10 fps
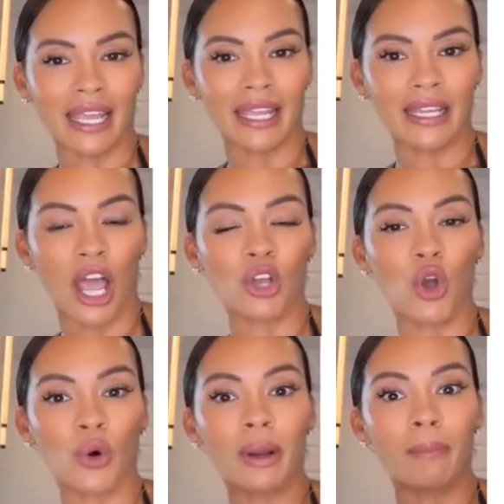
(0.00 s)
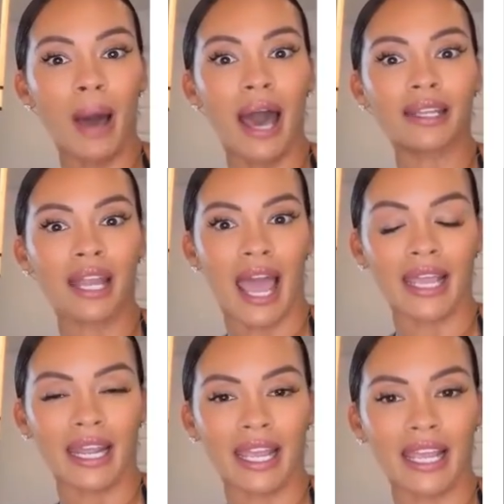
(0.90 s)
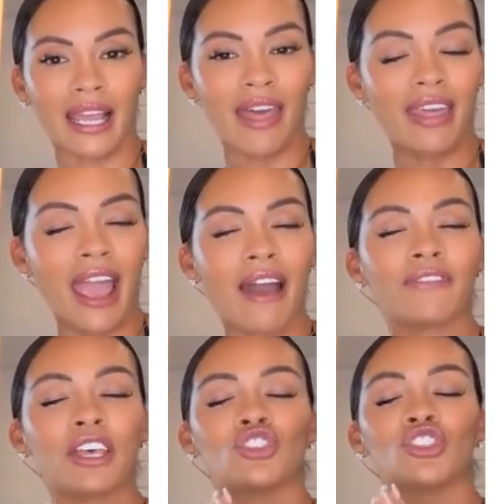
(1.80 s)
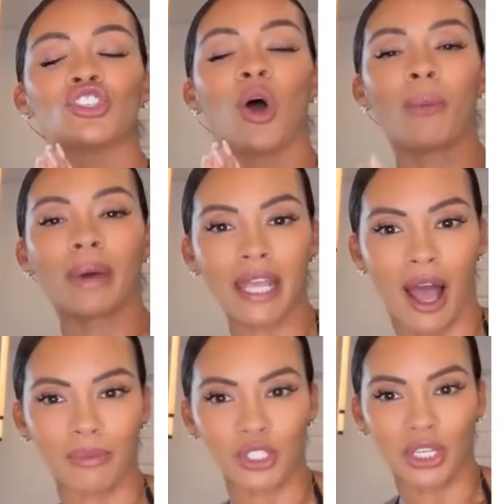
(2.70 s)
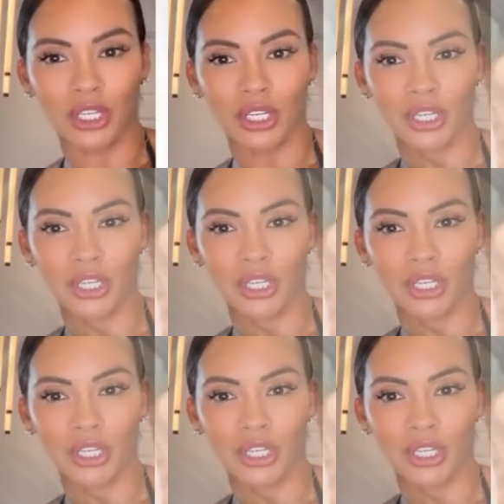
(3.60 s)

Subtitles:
However, after observing that Evelyn had liked and then disliked the same interview